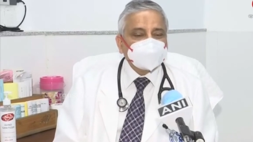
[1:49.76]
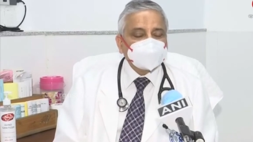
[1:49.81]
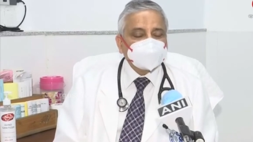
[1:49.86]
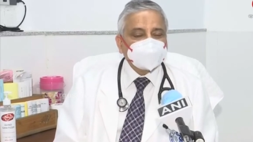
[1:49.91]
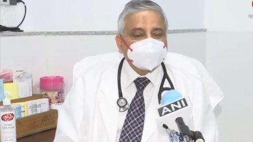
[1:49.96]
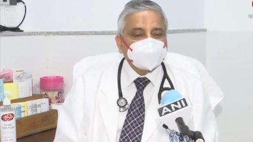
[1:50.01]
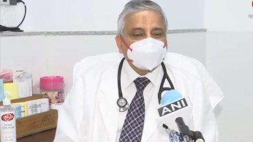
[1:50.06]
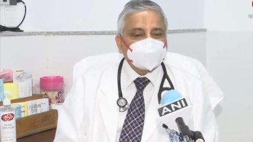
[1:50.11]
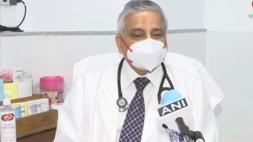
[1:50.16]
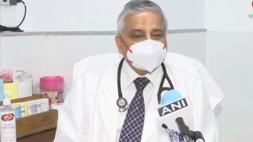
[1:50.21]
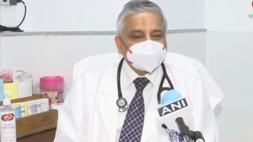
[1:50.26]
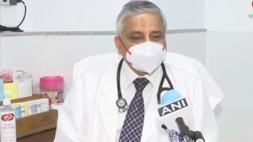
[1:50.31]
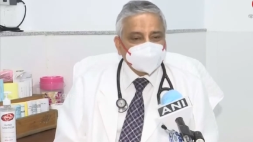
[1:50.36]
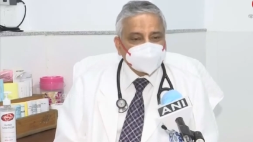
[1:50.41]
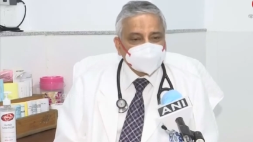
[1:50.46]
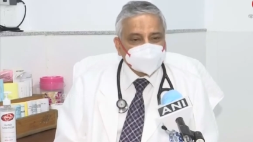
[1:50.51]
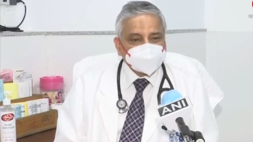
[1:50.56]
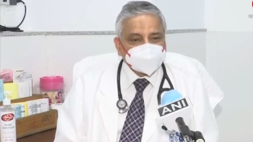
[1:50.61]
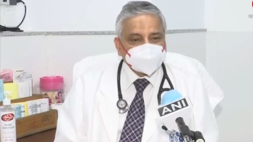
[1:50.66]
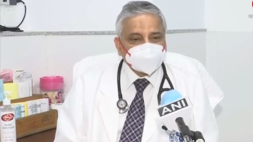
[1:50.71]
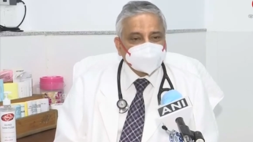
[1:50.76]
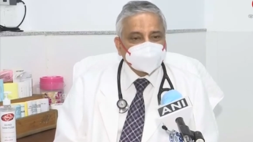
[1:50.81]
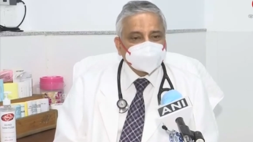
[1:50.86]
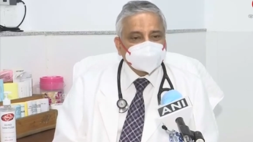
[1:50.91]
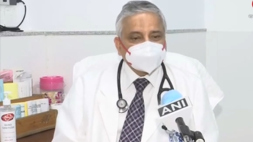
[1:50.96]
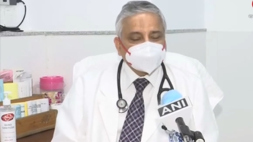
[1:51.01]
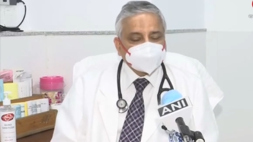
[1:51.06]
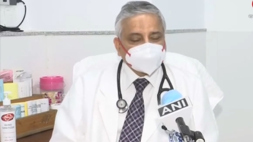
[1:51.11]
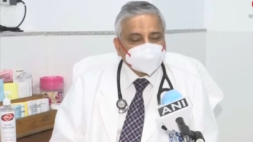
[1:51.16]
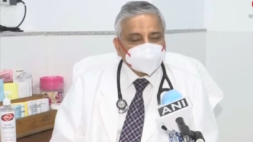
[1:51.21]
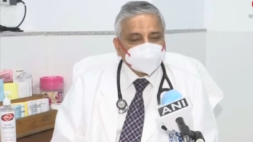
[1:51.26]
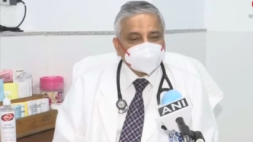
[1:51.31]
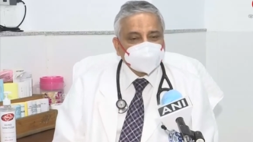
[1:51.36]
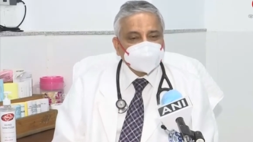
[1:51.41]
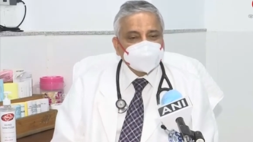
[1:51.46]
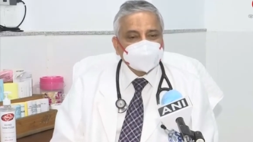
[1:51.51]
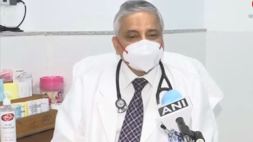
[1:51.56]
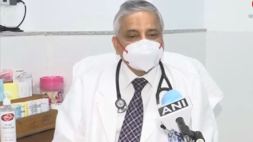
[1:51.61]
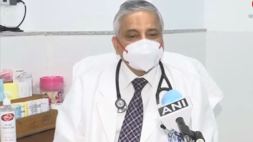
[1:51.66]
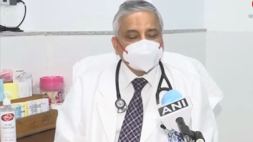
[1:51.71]
So the Prime Minister, when he
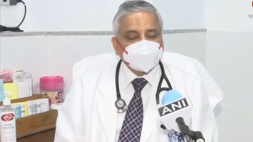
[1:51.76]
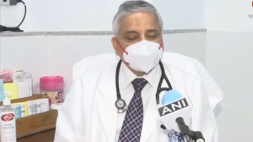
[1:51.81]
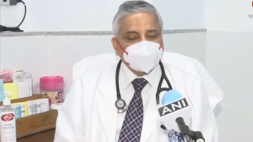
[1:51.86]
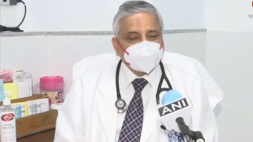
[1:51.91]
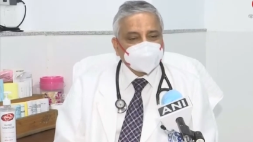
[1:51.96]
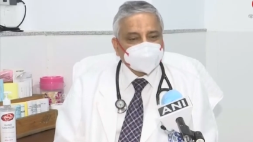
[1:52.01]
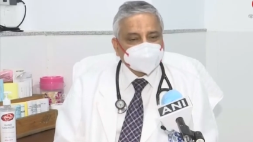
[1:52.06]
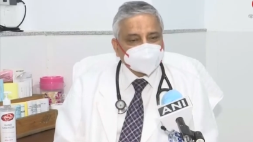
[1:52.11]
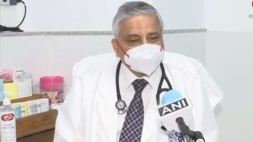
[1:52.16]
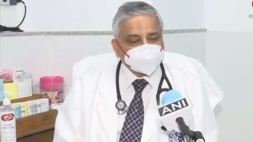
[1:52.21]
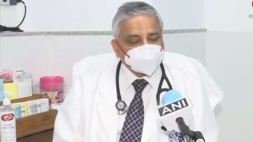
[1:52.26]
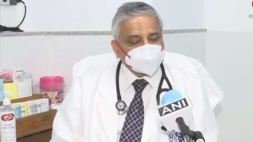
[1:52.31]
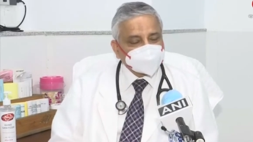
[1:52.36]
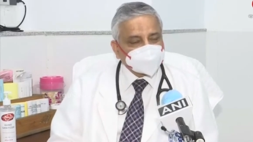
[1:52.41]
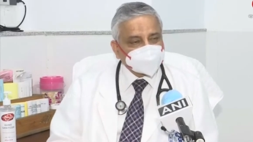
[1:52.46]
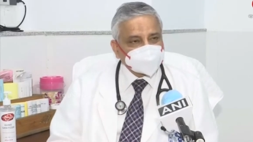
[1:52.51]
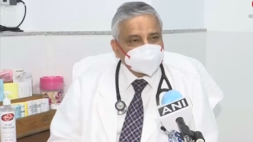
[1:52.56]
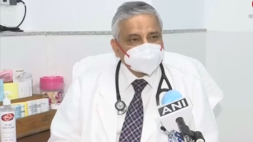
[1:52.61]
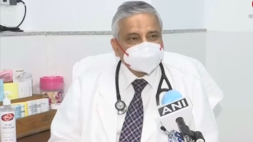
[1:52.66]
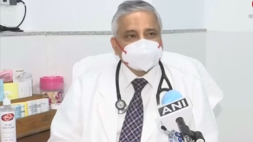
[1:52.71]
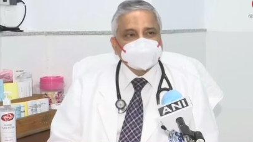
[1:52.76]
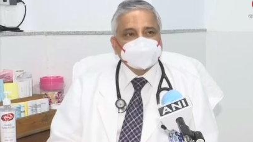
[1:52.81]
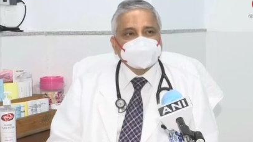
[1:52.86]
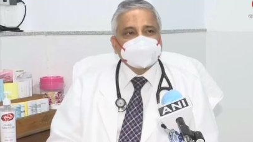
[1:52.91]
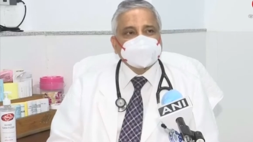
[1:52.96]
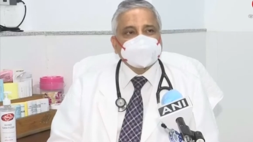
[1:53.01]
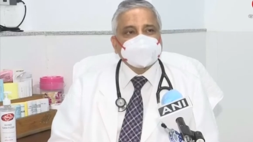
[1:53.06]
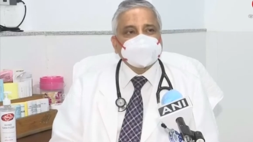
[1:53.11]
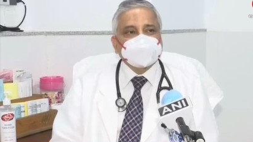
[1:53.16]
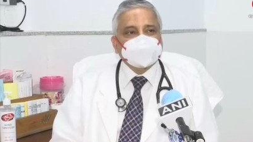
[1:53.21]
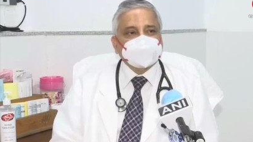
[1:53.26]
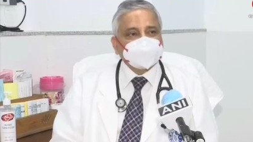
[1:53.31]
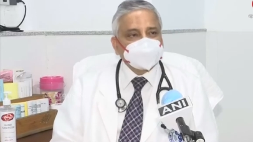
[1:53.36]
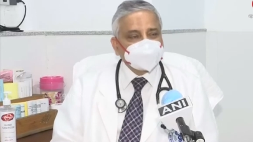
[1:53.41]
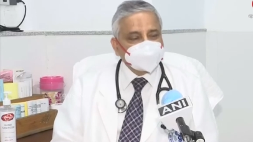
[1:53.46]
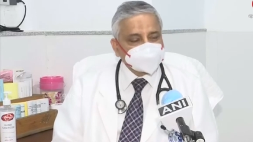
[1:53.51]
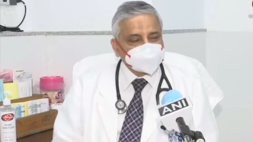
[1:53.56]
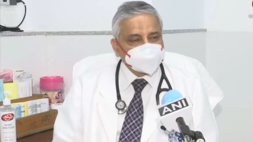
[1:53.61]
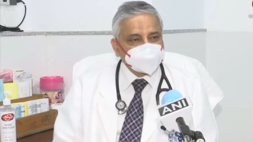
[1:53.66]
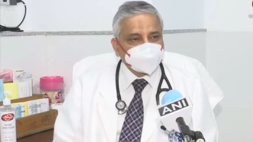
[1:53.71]
came, he wanted to put the
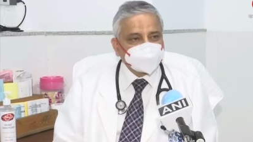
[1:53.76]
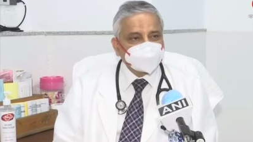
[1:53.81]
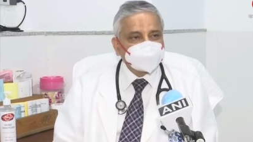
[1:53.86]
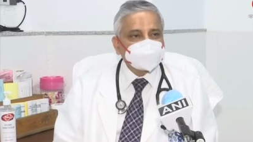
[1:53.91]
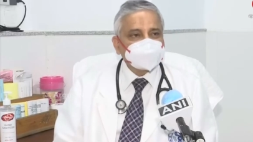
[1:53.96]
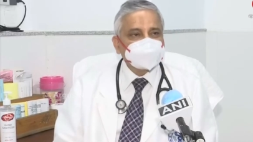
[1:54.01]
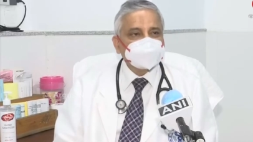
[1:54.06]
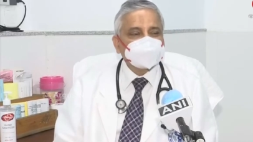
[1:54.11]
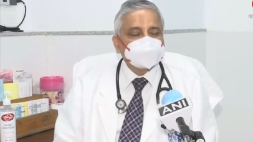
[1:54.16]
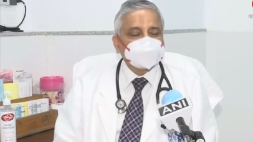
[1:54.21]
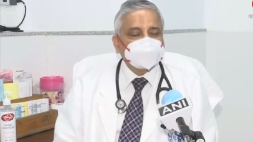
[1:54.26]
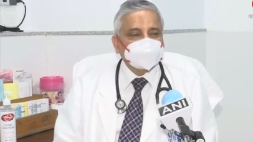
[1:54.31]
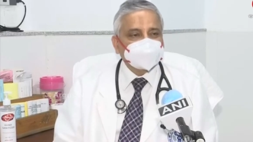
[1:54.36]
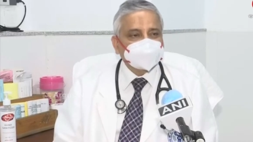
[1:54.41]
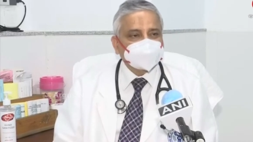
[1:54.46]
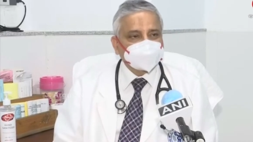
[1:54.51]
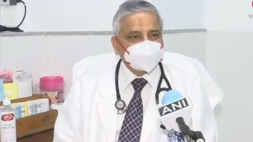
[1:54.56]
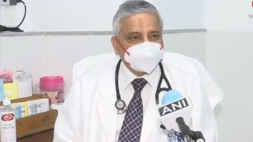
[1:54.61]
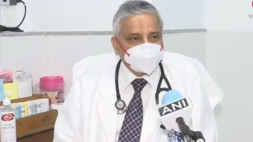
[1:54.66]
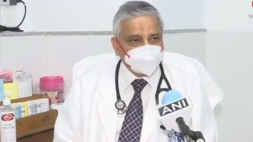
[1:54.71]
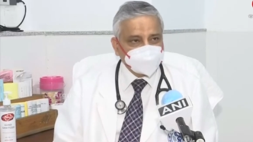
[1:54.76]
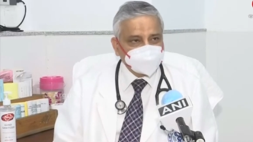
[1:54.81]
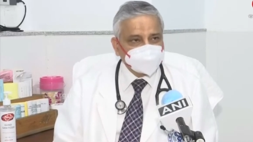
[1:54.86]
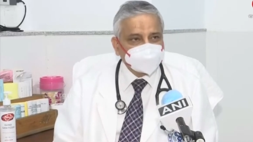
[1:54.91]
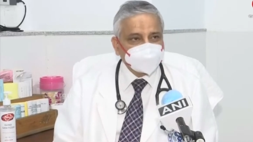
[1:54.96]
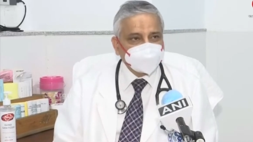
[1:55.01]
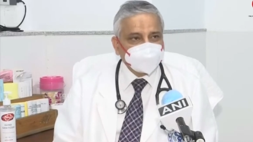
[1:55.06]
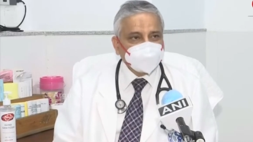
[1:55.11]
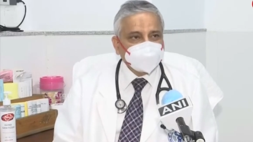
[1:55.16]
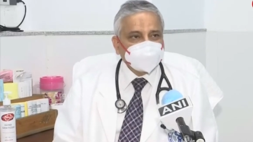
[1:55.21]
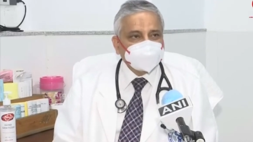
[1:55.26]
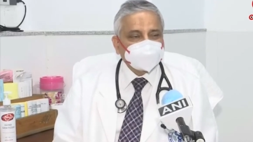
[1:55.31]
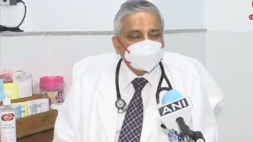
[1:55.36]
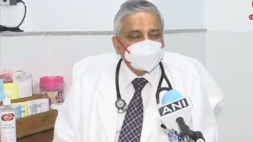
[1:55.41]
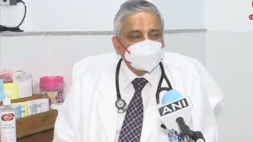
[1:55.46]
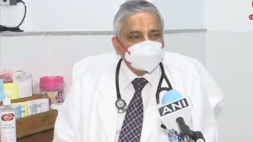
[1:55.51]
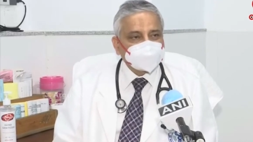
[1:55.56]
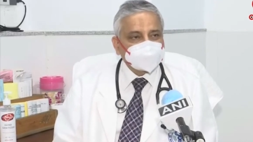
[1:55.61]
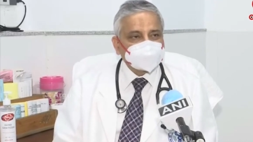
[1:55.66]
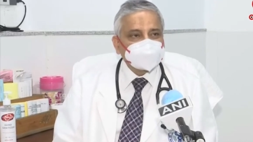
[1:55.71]
nursing officers at ease,
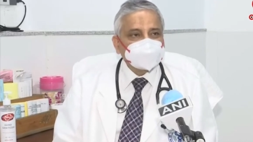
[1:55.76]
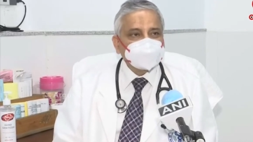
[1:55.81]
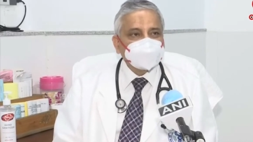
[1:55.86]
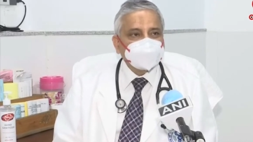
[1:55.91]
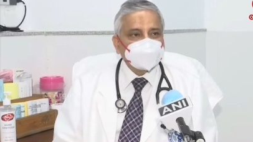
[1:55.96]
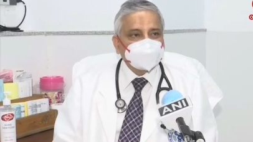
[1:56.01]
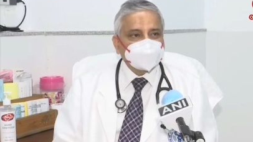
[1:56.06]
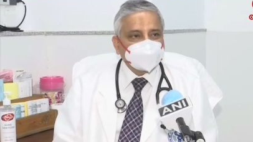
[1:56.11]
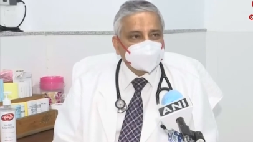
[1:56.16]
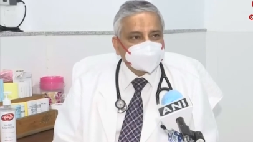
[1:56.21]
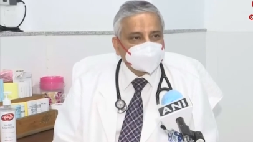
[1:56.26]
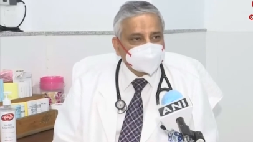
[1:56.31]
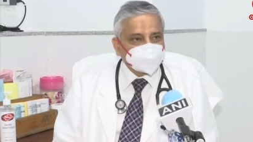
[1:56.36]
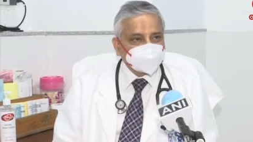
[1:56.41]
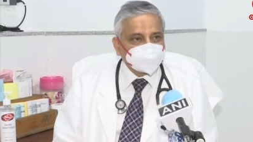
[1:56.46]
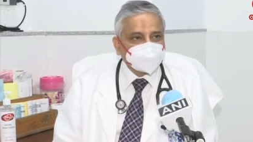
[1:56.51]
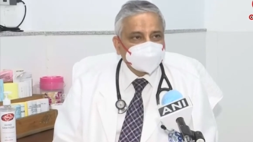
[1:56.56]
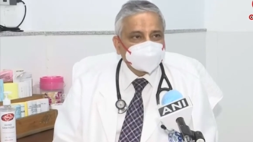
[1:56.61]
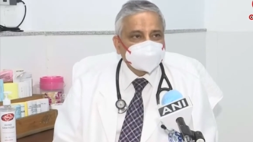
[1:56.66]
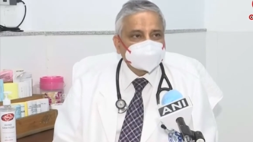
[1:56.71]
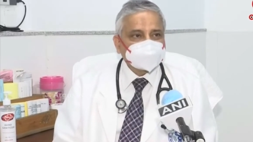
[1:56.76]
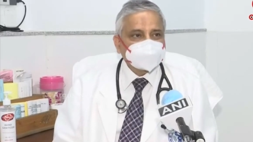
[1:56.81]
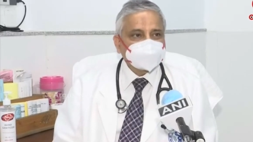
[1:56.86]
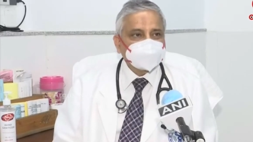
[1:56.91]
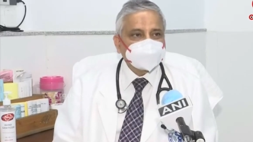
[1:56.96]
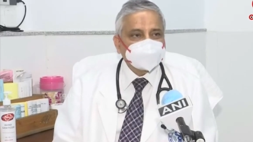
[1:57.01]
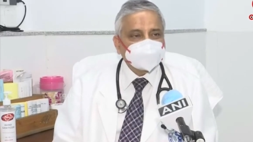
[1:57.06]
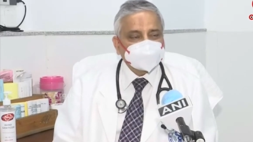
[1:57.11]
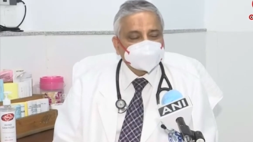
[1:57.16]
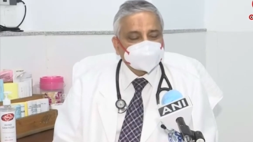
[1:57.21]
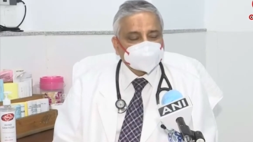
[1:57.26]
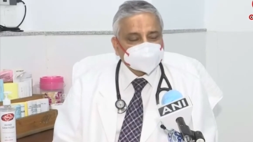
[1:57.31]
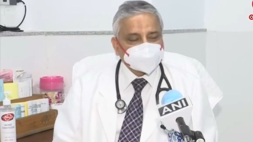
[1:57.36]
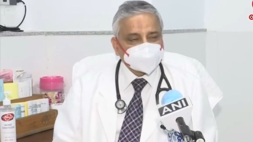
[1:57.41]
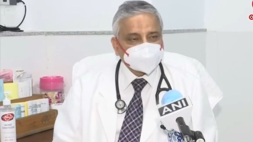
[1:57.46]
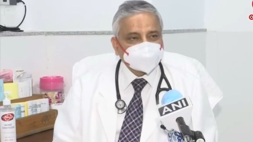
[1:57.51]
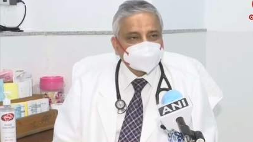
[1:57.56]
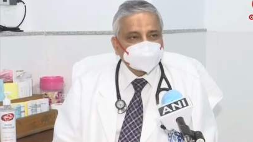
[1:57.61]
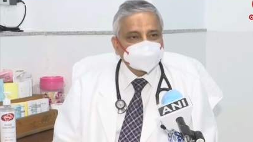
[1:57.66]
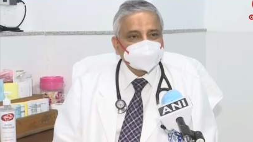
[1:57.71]
the sisters who were going to give the vaccine, the
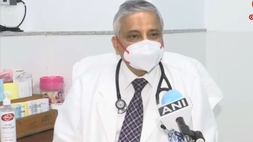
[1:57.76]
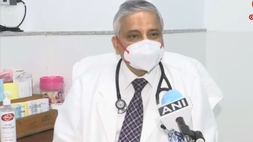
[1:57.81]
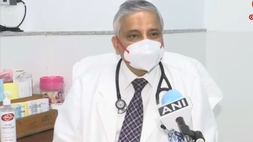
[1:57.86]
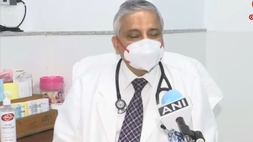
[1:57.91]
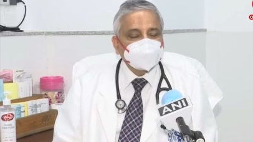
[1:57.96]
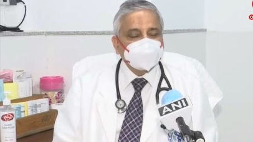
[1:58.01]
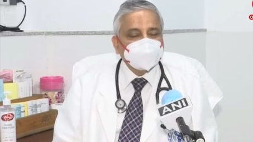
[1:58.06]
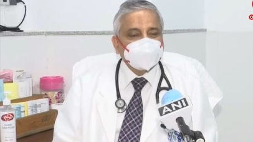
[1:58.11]
vaccinators,